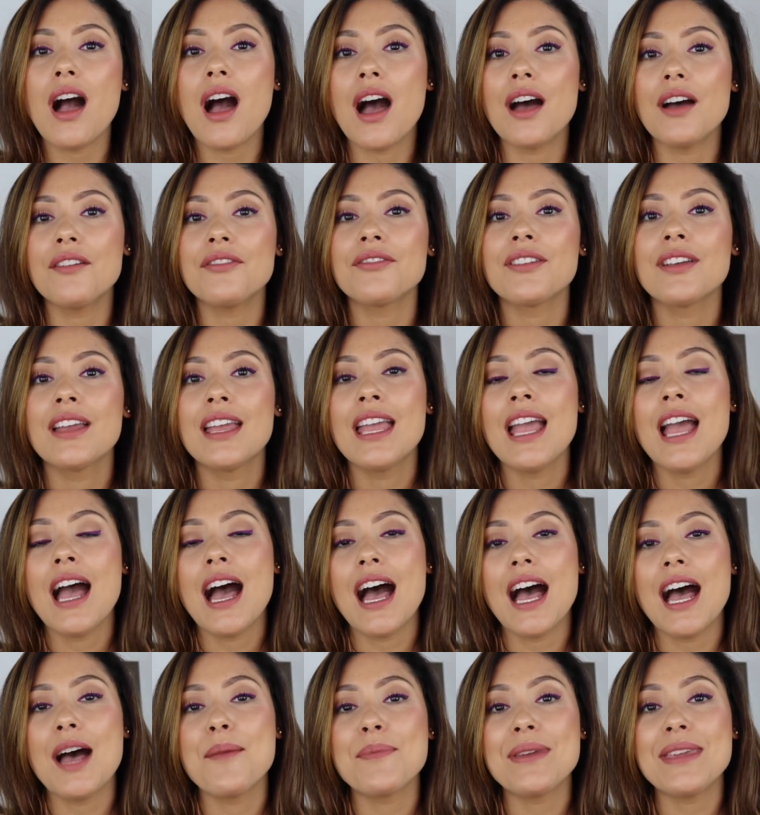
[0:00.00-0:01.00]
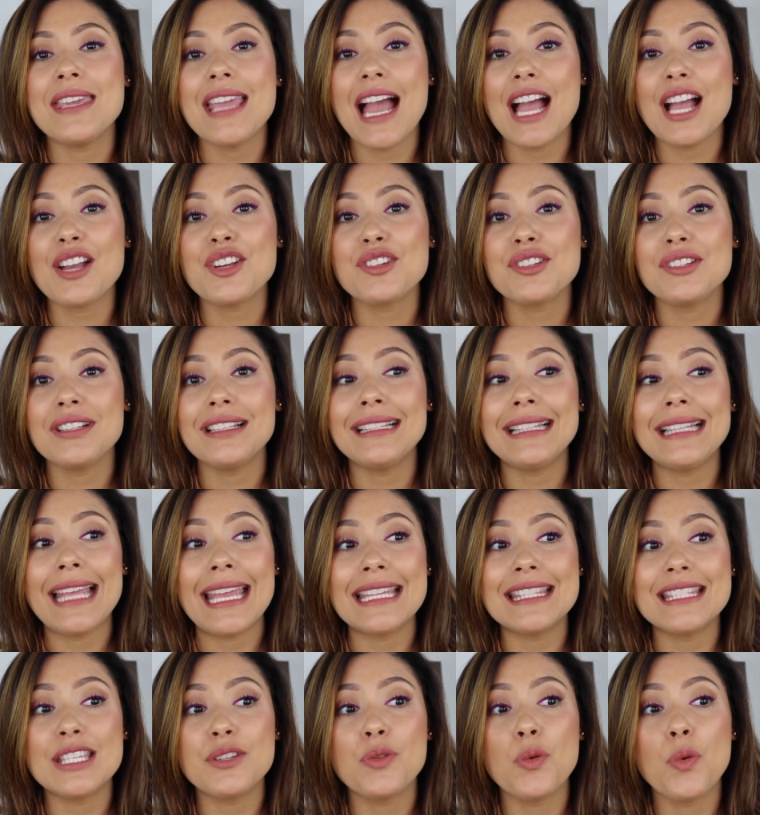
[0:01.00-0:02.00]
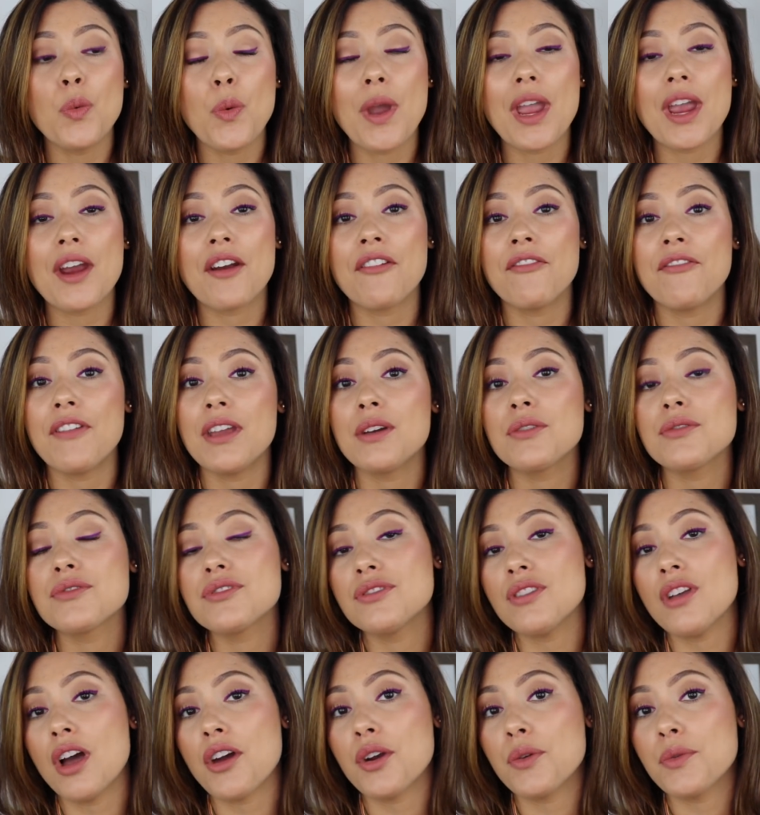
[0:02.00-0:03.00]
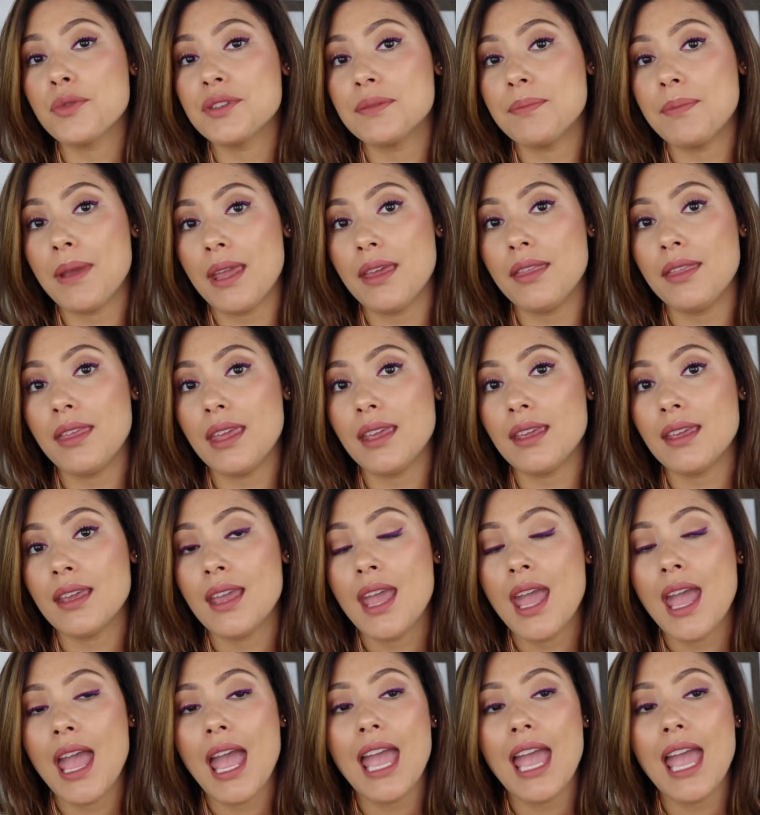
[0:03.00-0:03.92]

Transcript: off, he actually landed where Pharaoh's daughter was bathing.